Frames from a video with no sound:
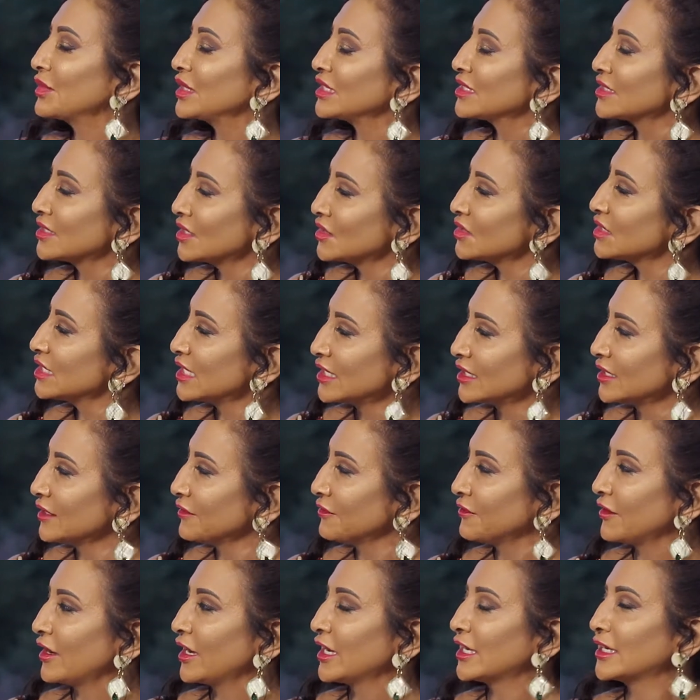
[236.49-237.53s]
be so
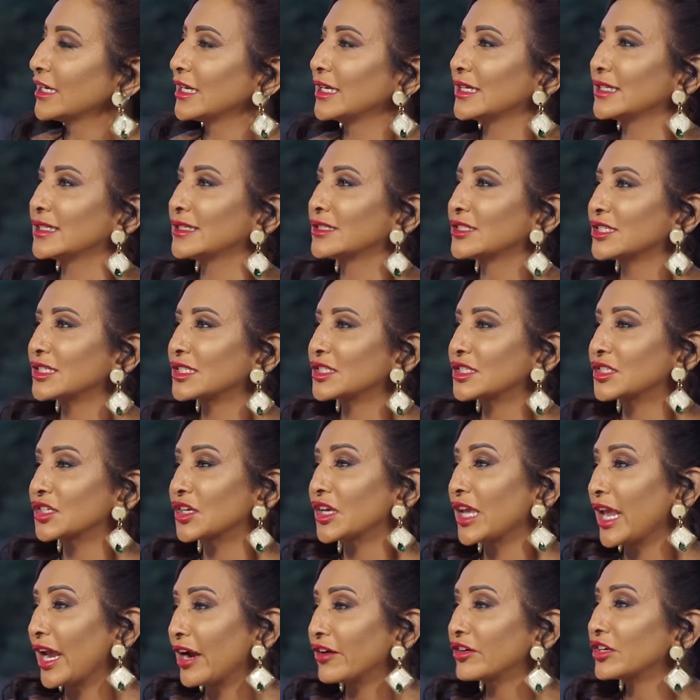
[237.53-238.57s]
dignified and just to
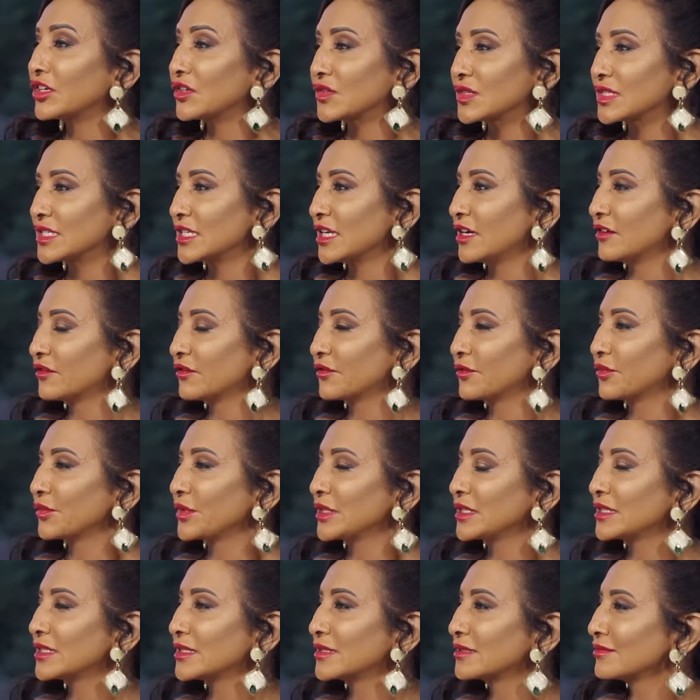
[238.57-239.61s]
carry yourself
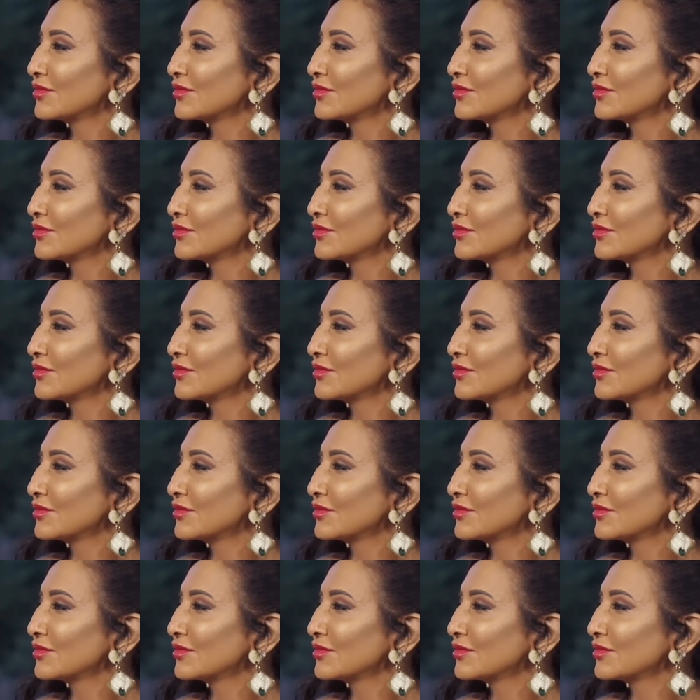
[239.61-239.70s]
with